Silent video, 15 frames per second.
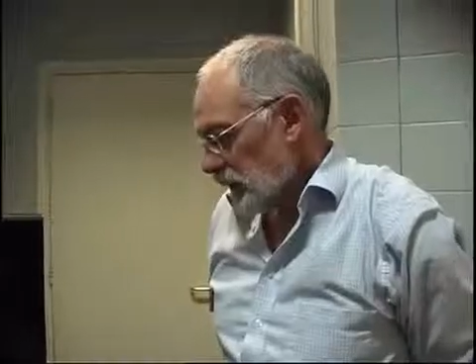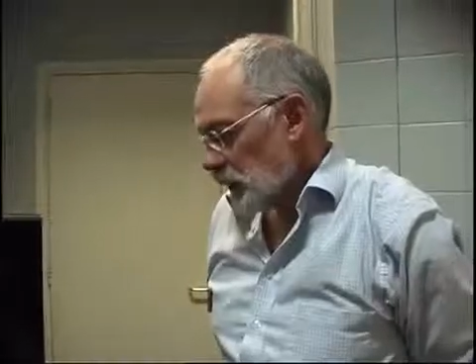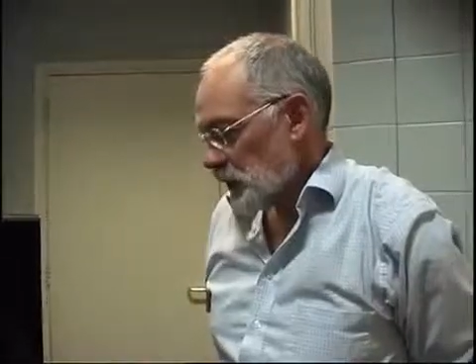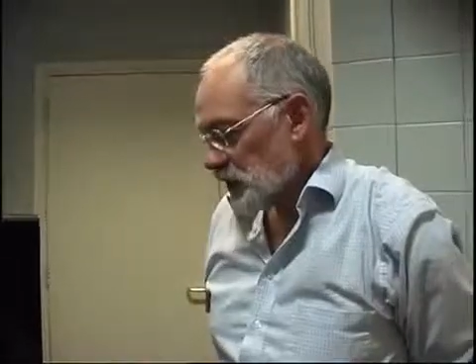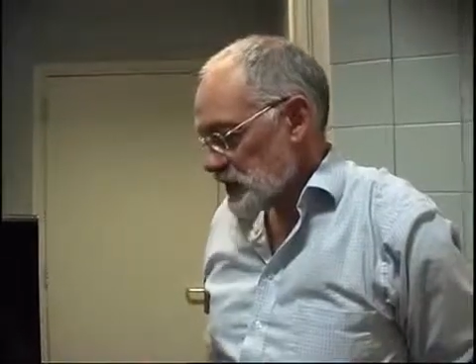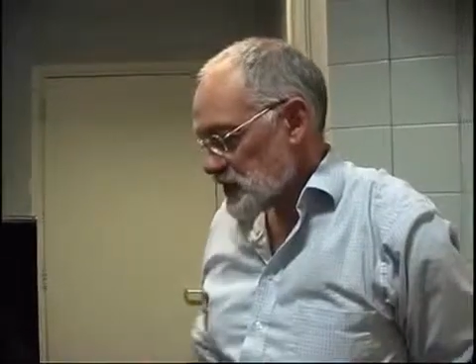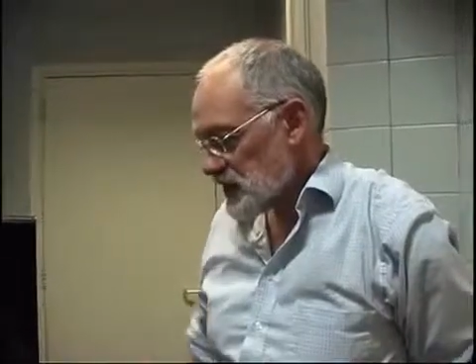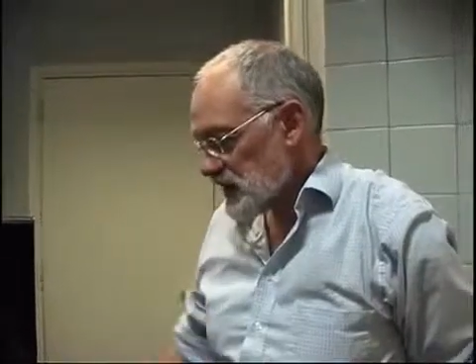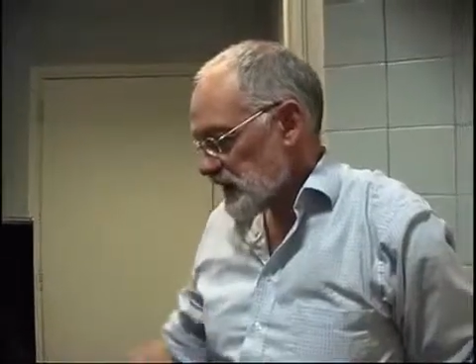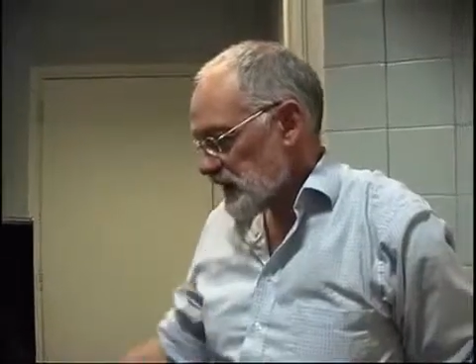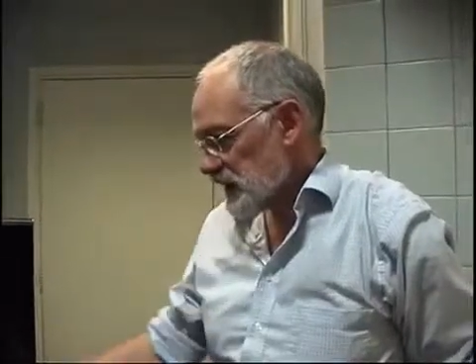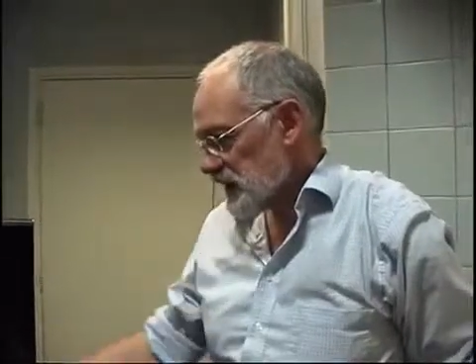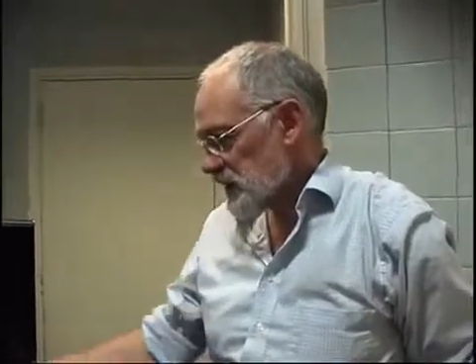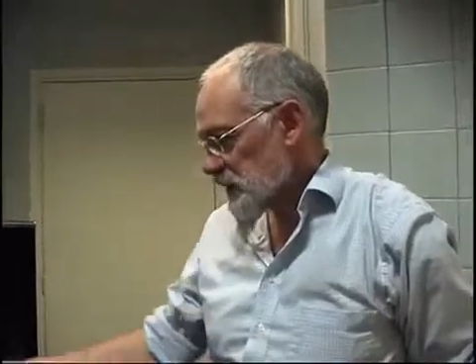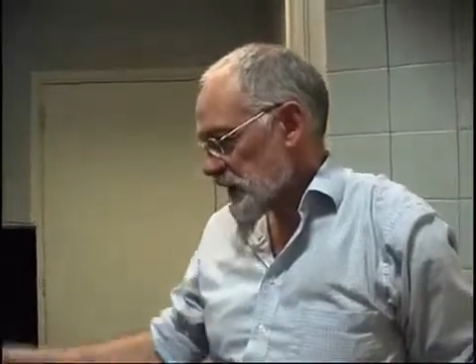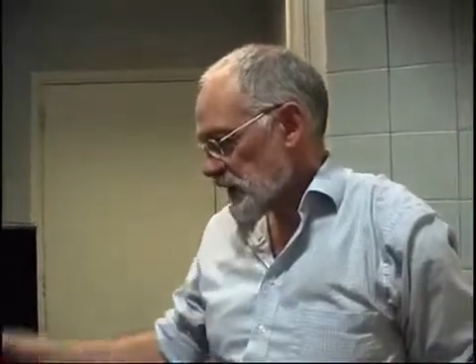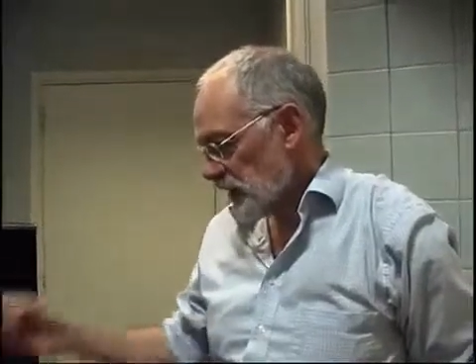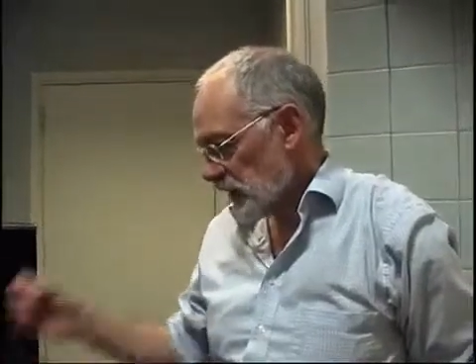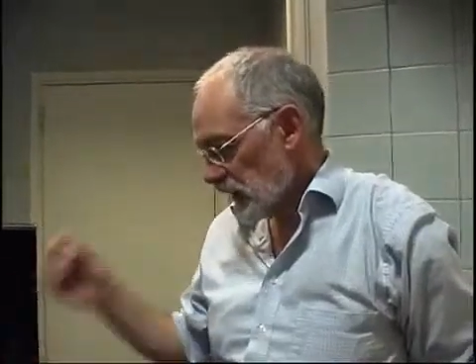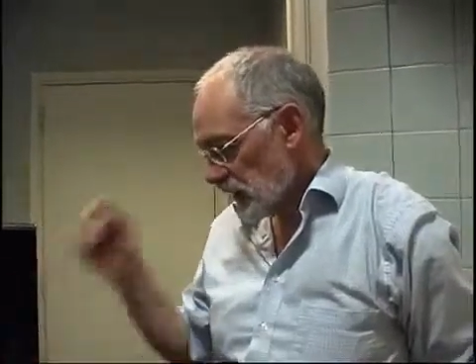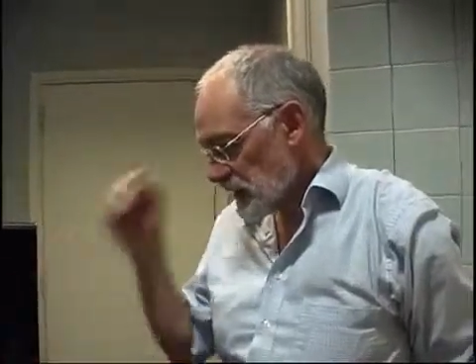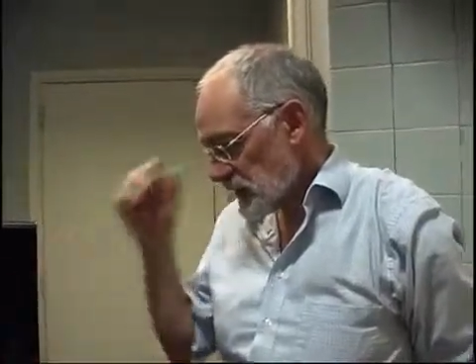Now what you see here is a
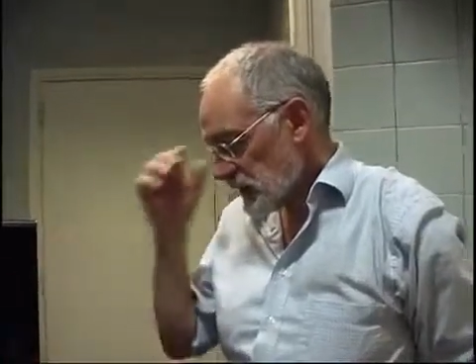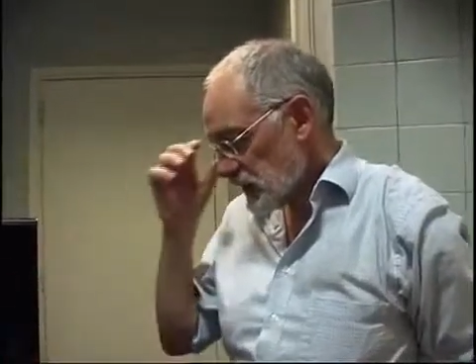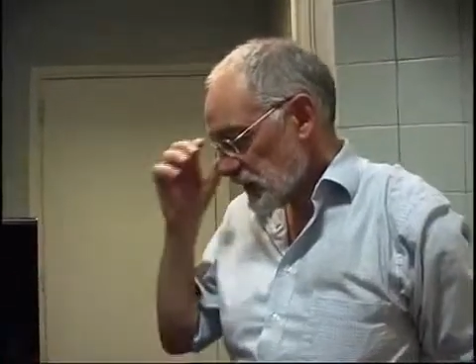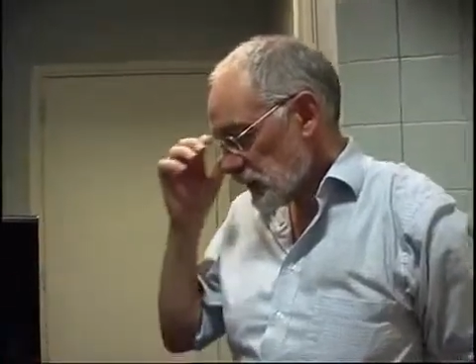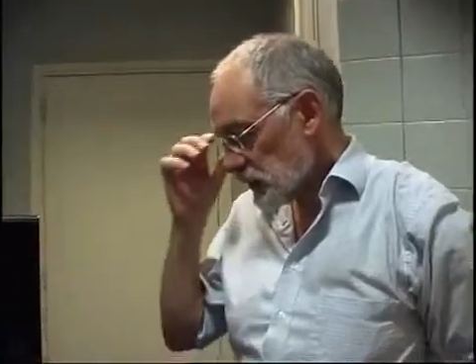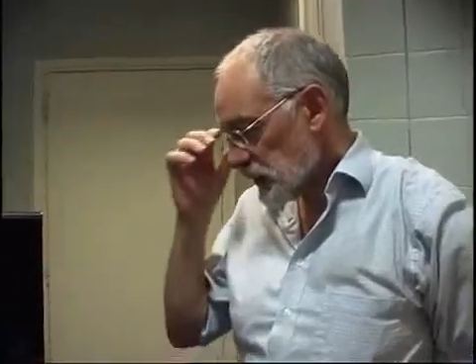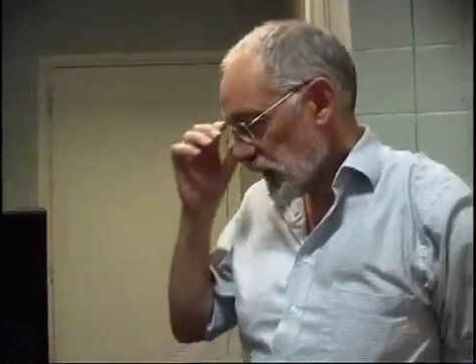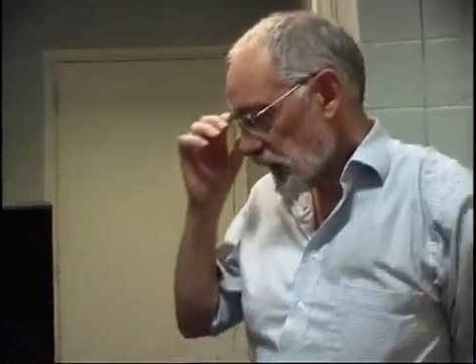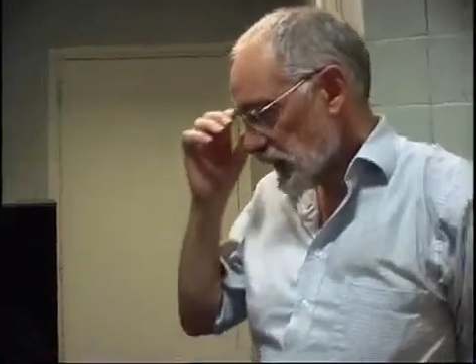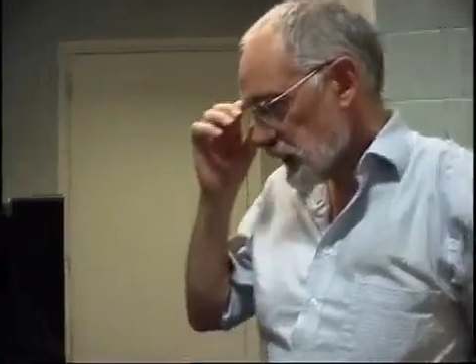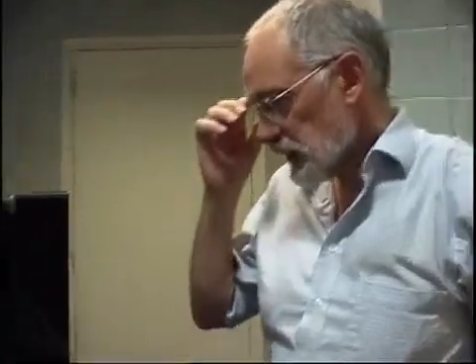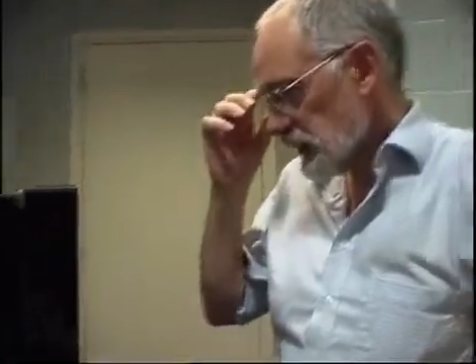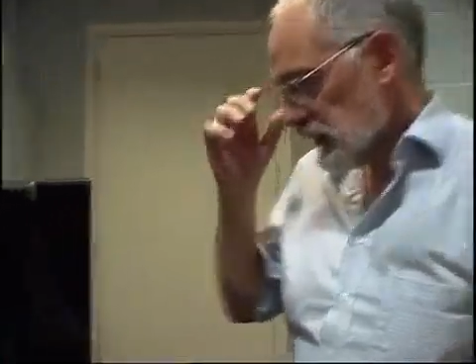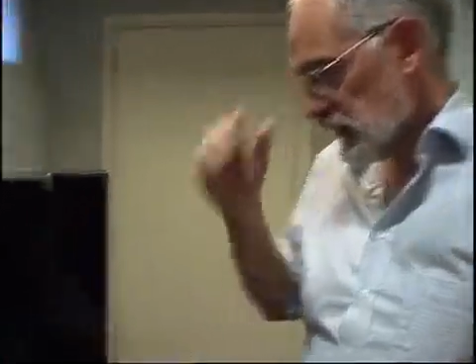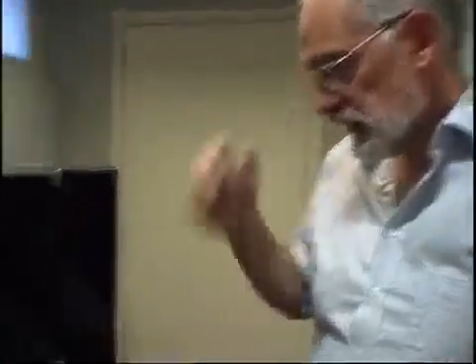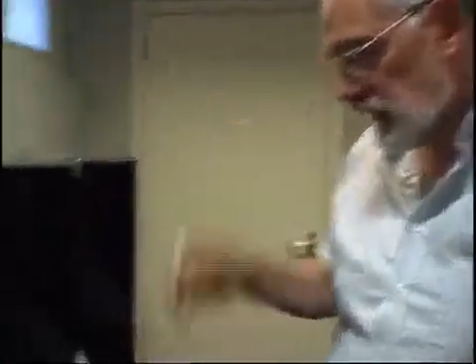waterless urinal.